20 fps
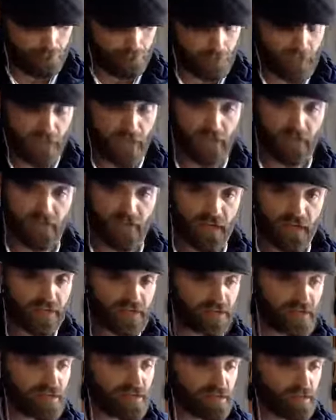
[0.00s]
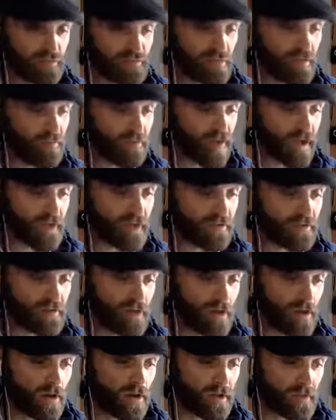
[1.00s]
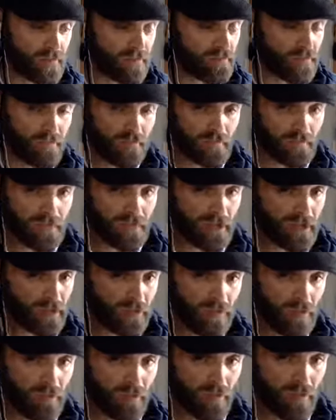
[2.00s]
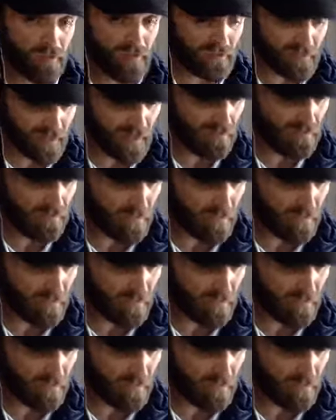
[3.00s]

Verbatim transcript: That if they see somebody breaking the law, even if they're in a uniform, that they have